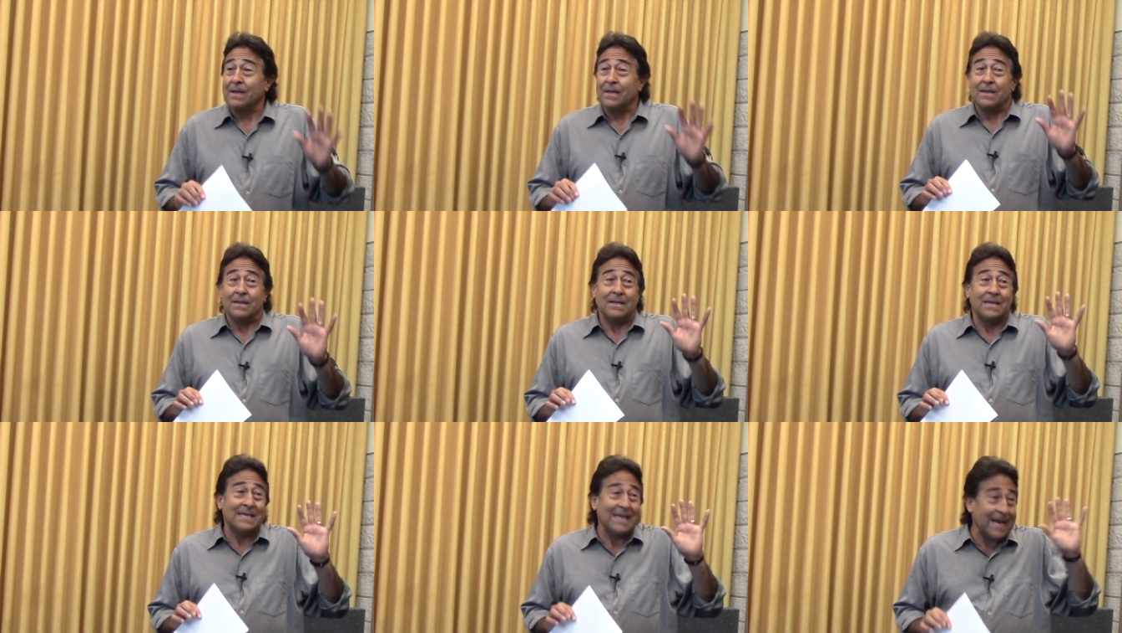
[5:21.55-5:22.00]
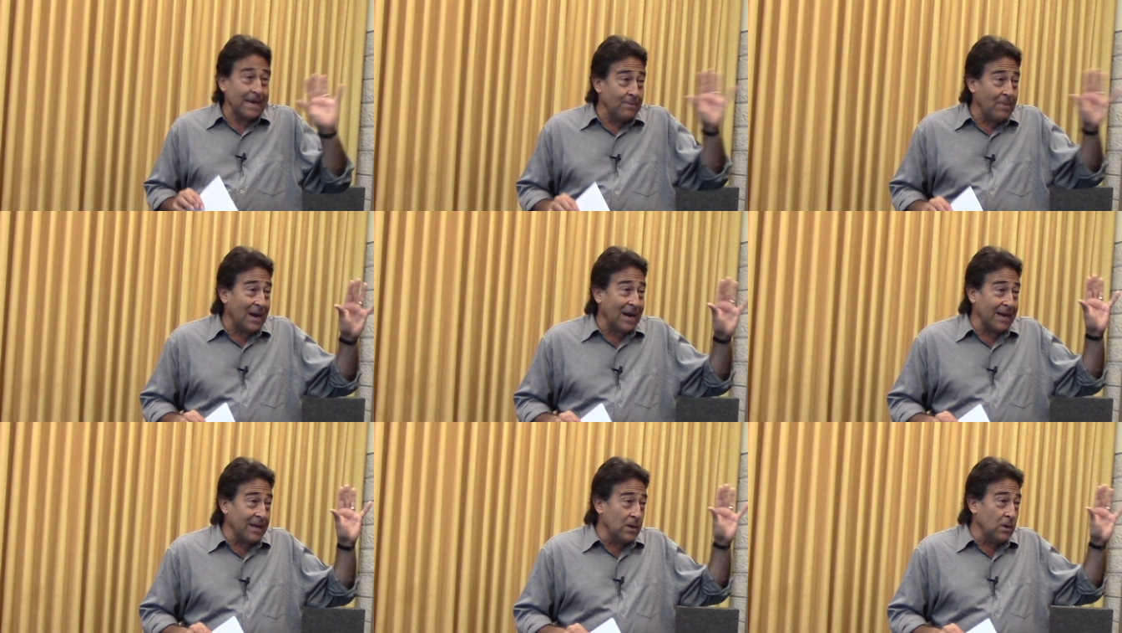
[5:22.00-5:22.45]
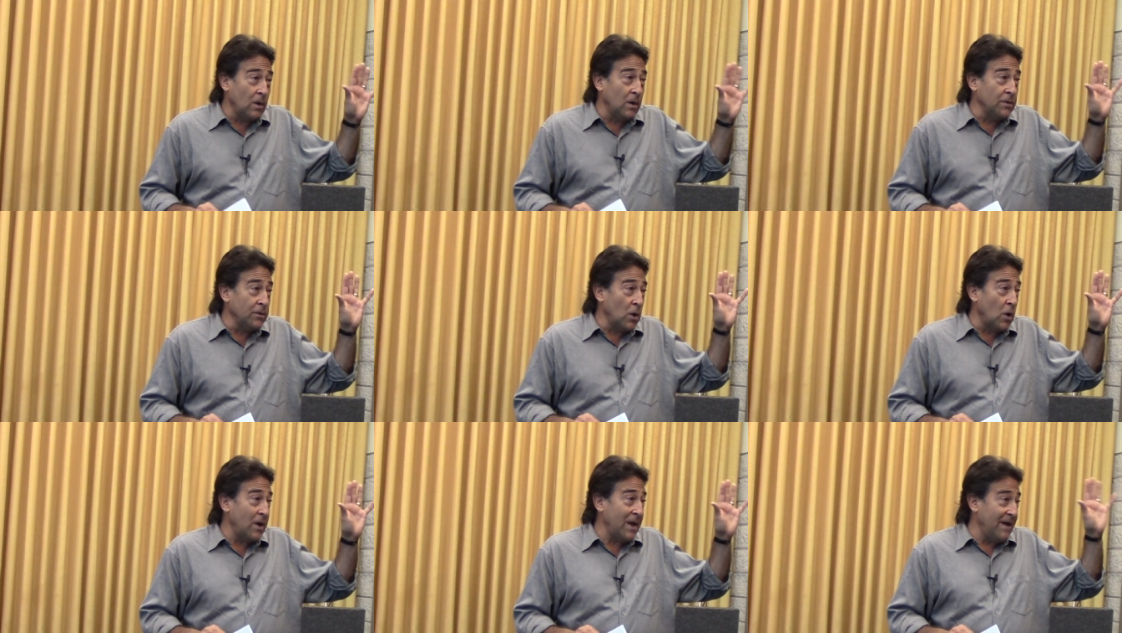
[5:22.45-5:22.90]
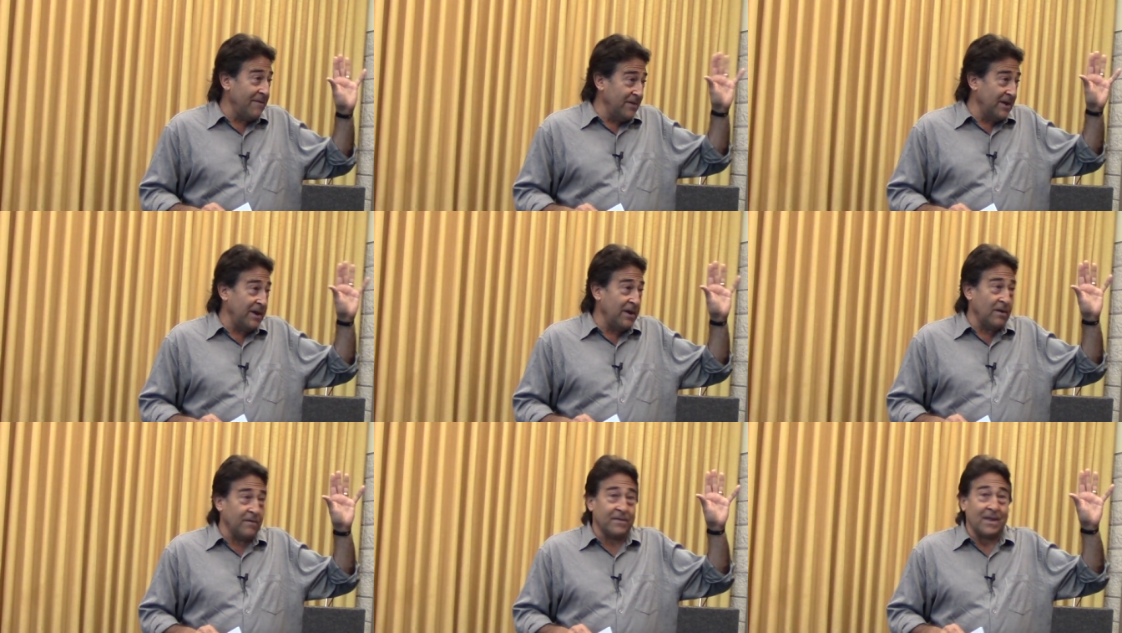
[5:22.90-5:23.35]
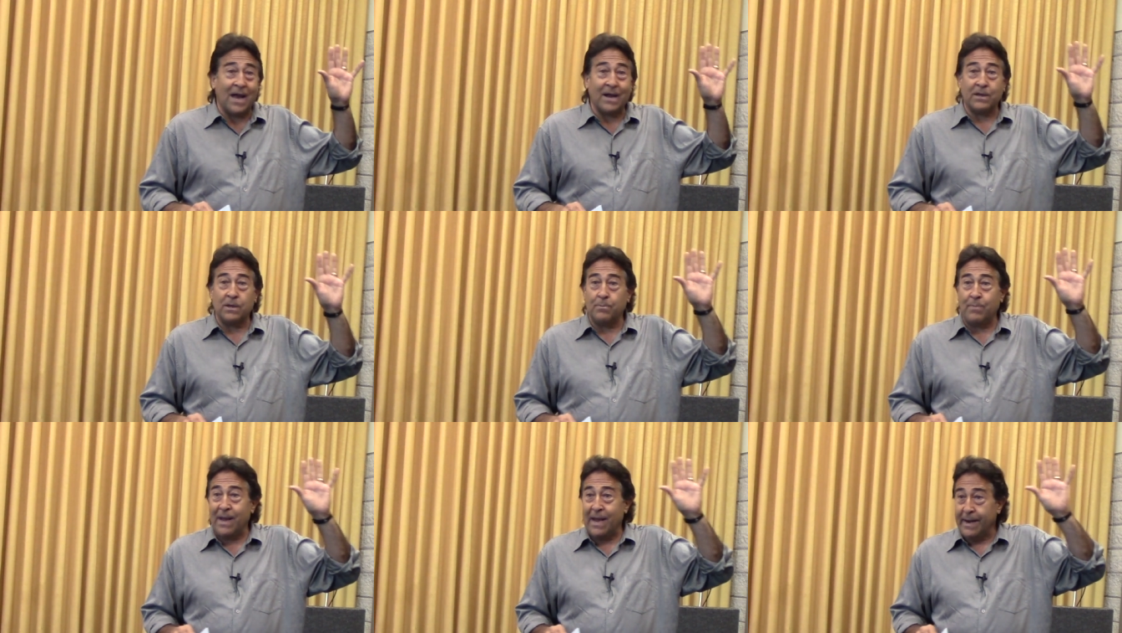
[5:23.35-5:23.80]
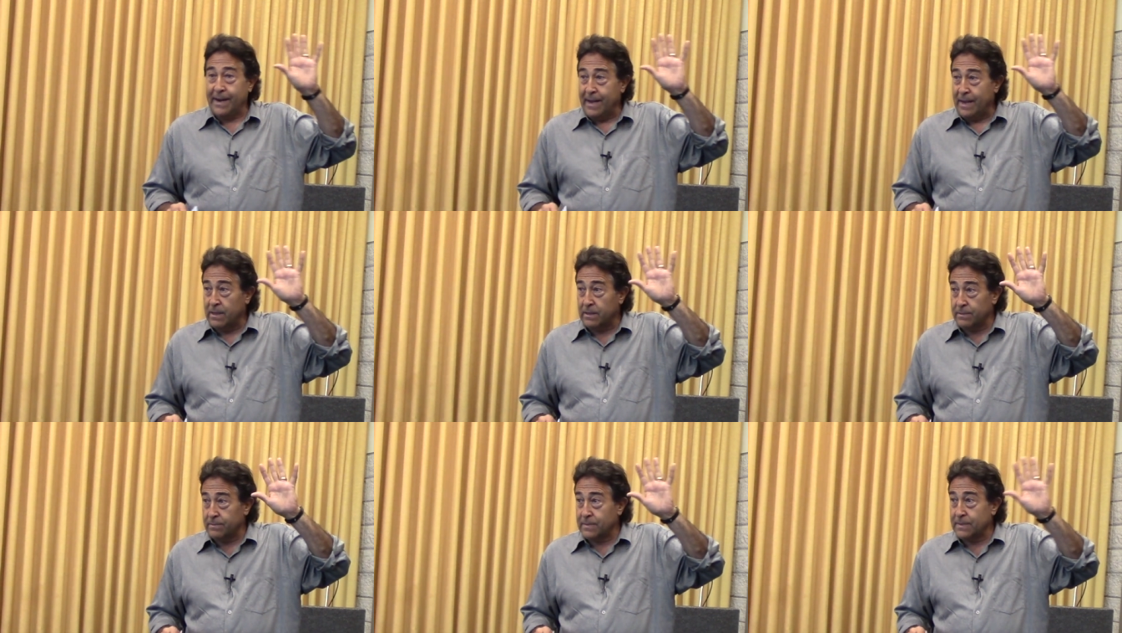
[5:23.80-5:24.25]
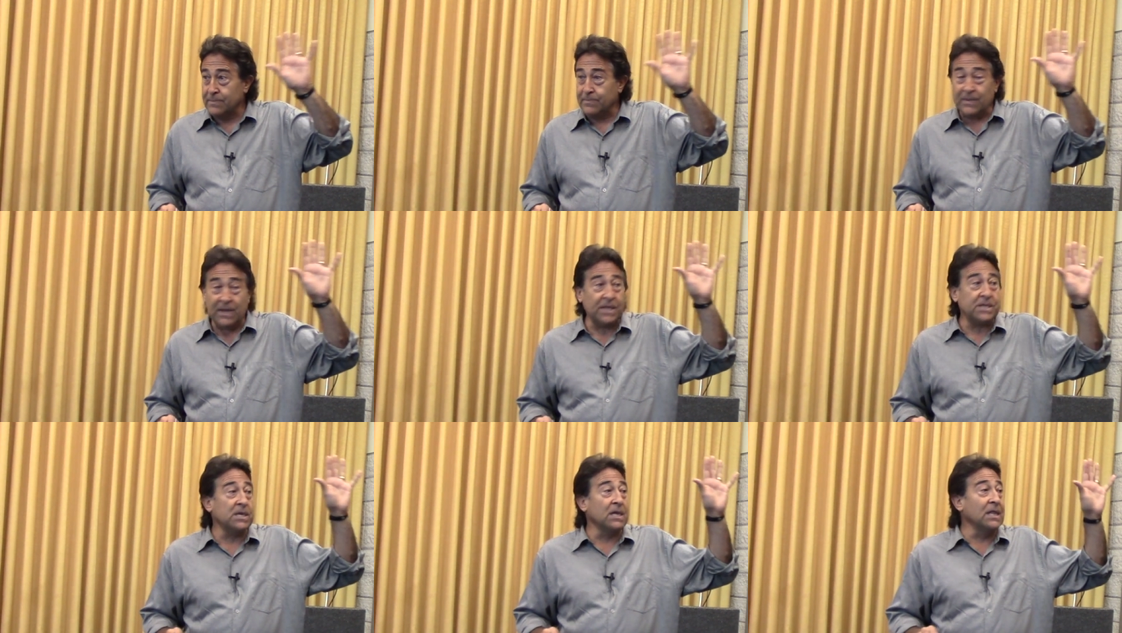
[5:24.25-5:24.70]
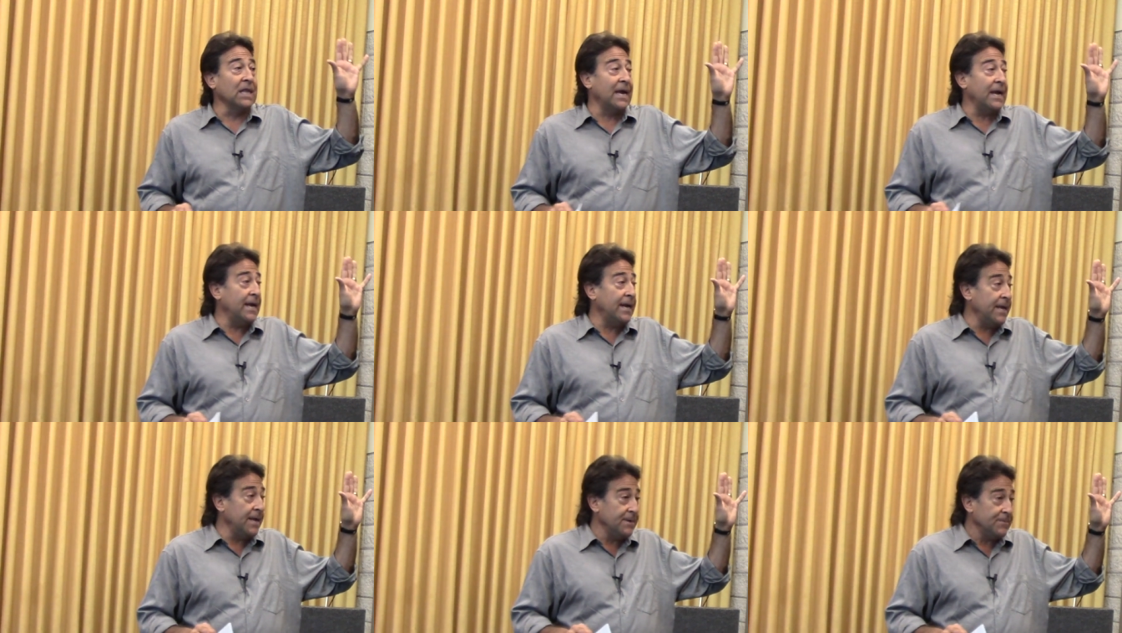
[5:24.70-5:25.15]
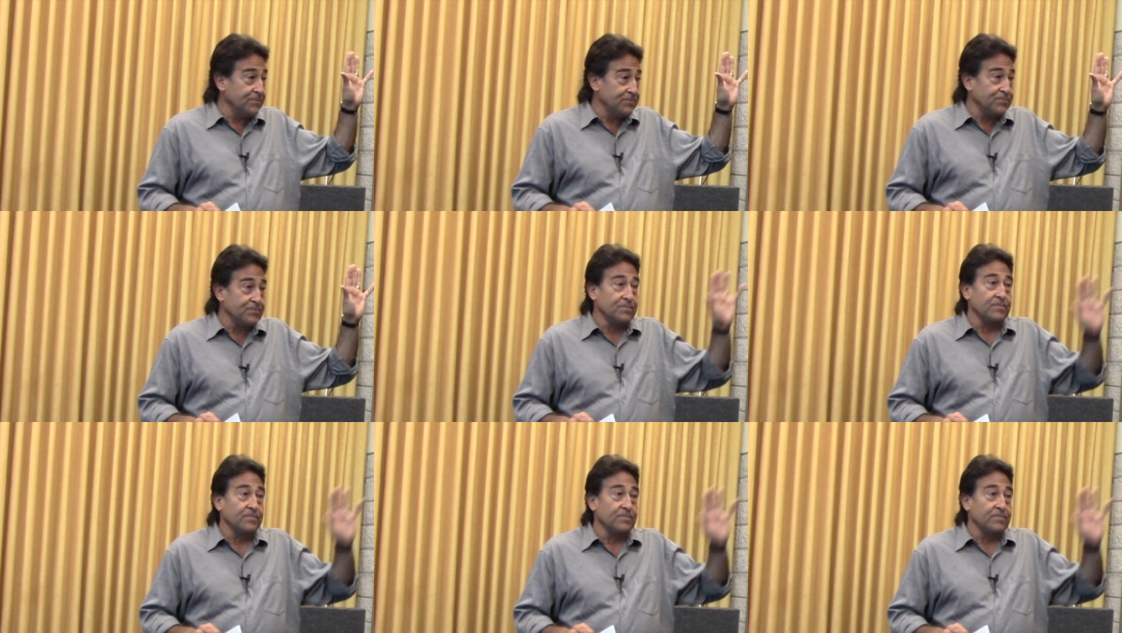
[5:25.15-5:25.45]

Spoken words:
Does anybody at all ever hear of Dr. Pat Allen? It's a lady.